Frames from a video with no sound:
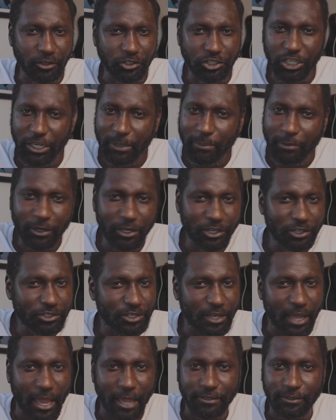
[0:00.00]
cheaper and
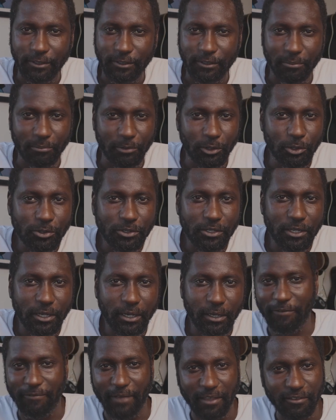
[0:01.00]
easier access to
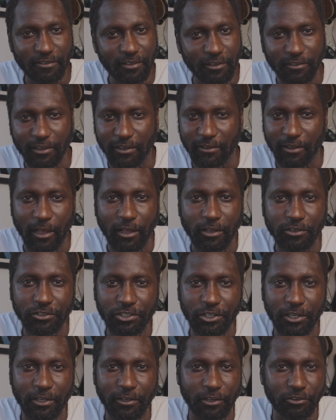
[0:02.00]
music, advancing
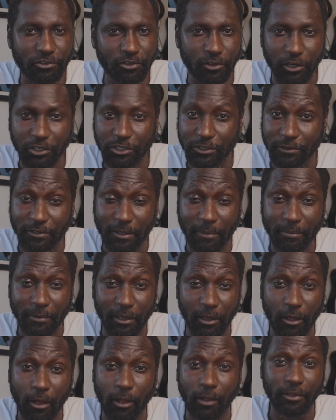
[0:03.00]
technology, and introduction of
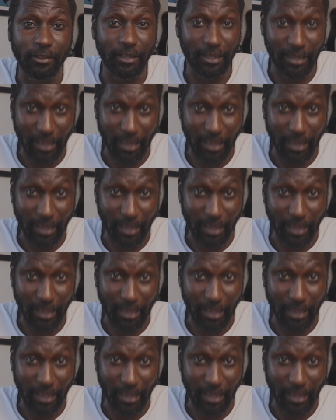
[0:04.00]
something called the